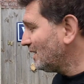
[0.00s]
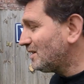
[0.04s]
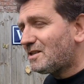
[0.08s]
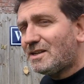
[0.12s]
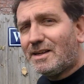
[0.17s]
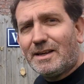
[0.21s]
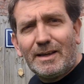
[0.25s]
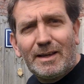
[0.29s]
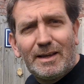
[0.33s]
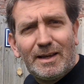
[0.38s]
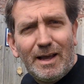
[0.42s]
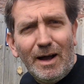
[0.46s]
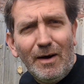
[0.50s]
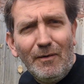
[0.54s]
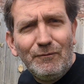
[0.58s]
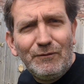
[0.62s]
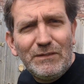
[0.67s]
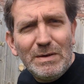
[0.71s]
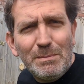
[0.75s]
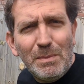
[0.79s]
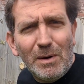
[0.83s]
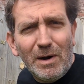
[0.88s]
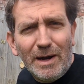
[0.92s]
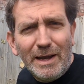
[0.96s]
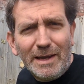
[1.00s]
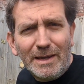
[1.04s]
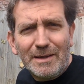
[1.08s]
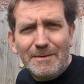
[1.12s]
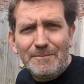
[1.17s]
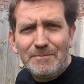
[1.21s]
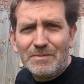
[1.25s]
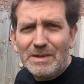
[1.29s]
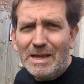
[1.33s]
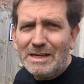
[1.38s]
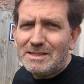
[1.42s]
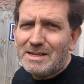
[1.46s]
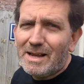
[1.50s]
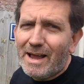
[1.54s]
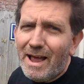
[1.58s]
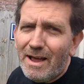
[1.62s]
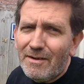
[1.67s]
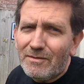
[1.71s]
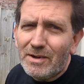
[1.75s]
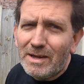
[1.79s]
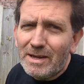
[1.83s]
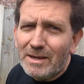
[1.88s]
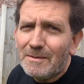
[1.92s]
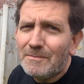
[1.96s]
it's a comfy bike. It's
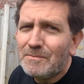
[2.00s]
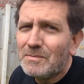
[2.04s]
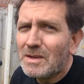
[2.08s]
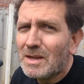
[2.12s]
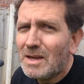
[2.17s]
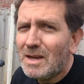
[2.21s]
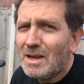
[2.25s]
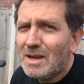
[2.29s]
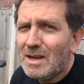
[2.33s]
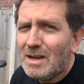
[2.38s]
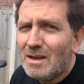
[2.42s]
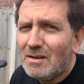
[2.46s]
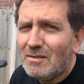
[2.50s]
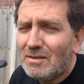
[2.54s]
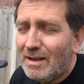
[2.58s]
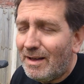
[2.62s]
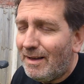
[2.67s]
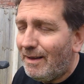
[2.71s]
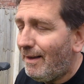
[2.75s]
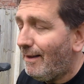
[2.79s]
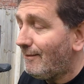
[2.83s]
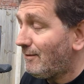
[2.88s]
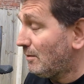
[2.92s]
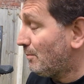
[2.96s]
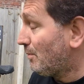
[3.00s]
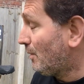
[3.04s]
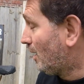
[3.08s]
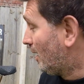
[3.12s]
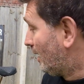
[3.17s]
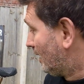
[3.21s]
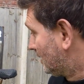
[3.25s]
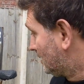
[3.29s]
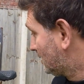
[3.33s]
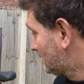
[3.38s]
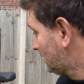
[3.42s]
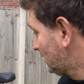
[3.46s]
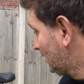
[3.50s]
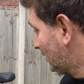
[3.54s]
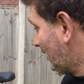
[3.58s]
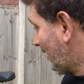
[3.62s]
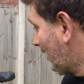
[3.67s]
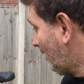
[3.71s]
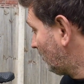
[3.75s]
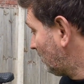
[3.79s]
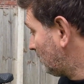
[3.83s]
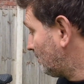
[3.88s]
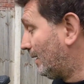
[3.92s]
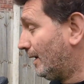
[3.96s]
heavy. They're heavy bikes, and
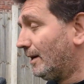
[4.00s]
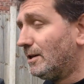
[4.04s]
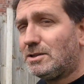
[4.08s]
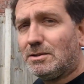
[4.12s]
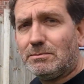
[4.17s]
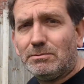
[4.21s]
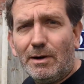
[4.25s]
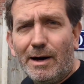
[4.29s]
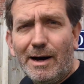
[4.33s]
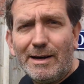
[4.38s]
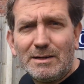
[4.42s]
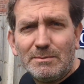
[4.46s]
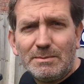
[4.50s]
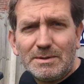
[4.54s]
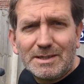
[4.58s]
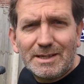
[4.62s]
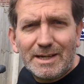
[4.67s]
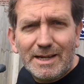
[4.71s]
how we managed to ride them